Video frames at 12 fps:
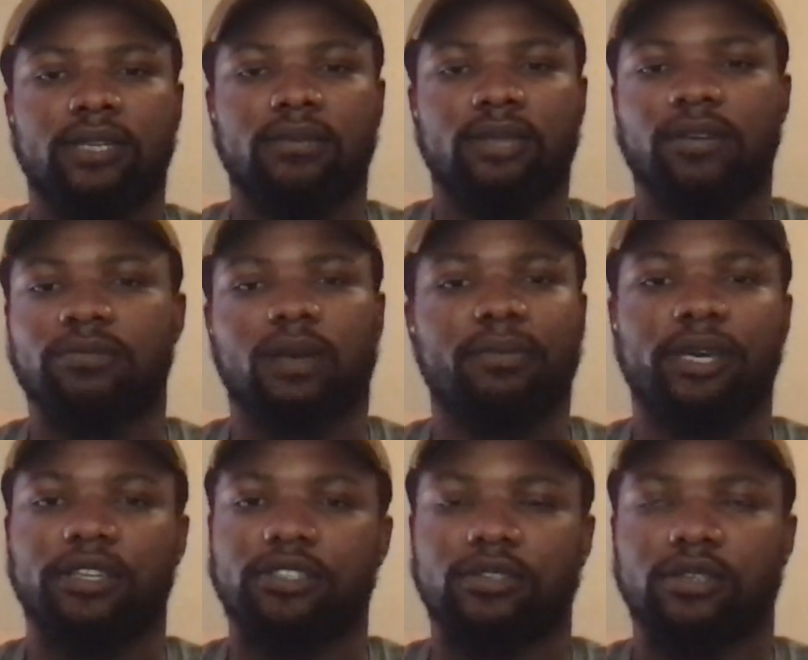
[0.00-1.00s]
That was my
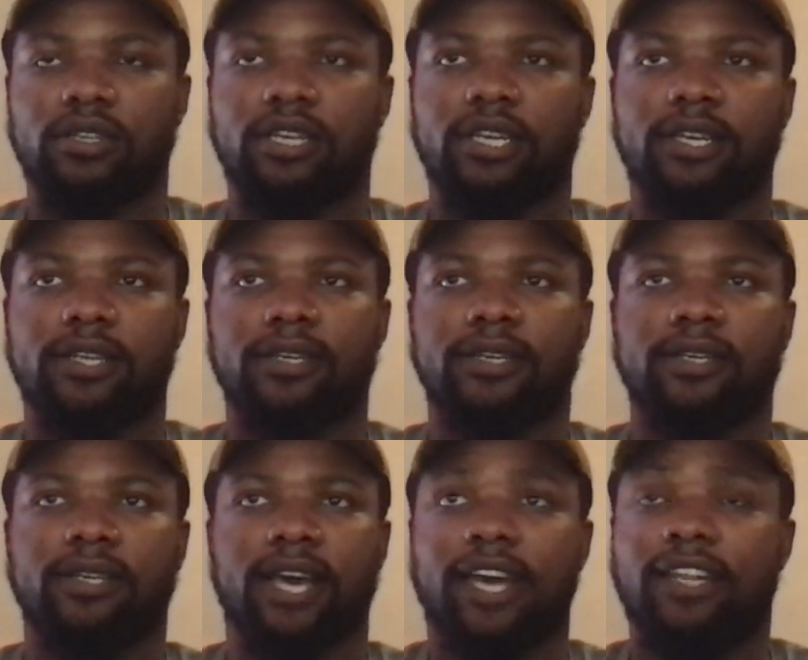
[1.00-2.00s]
major, and
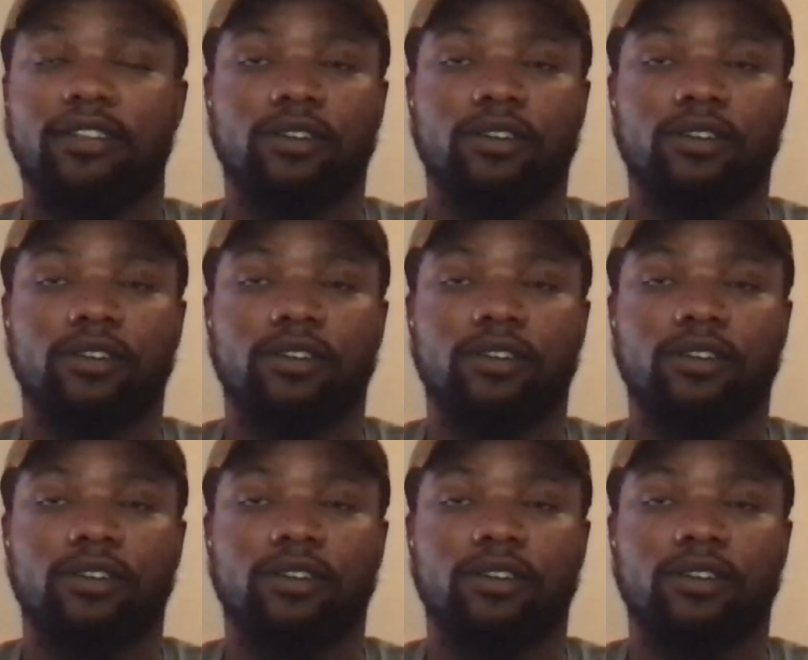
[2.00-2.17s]
I didn't